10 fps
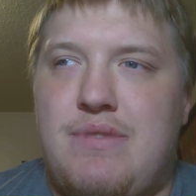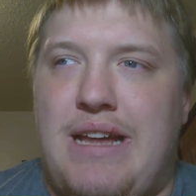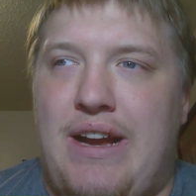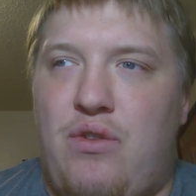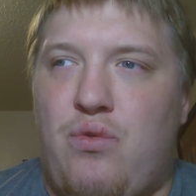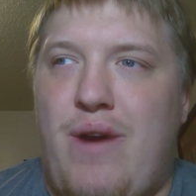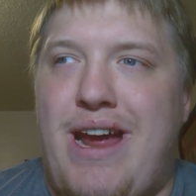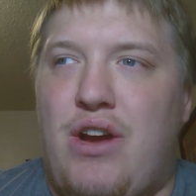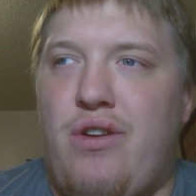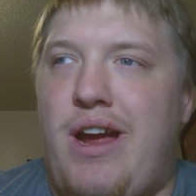like
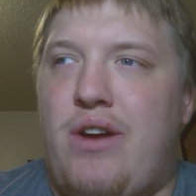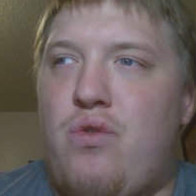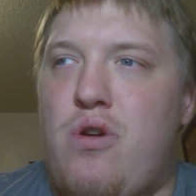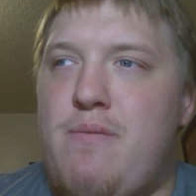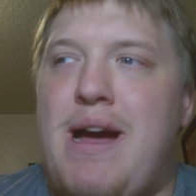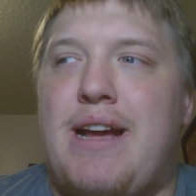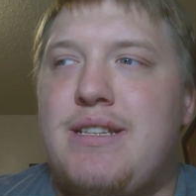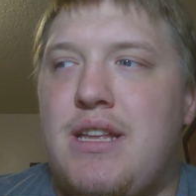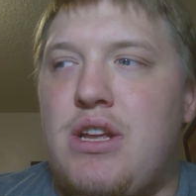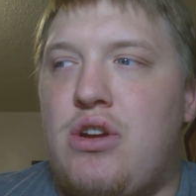great, great quarterback.
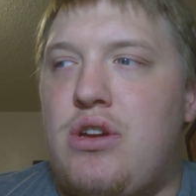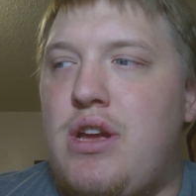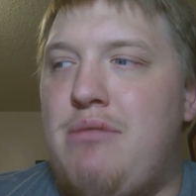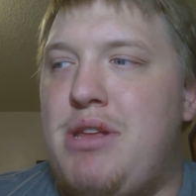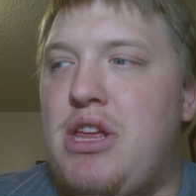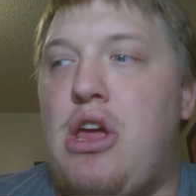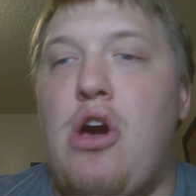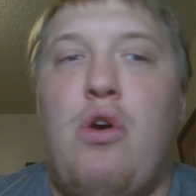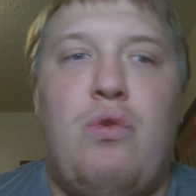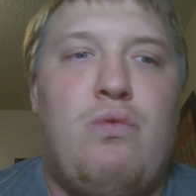He's not going to be the
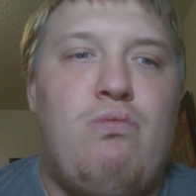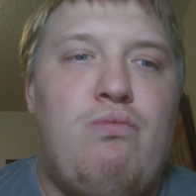GOAT,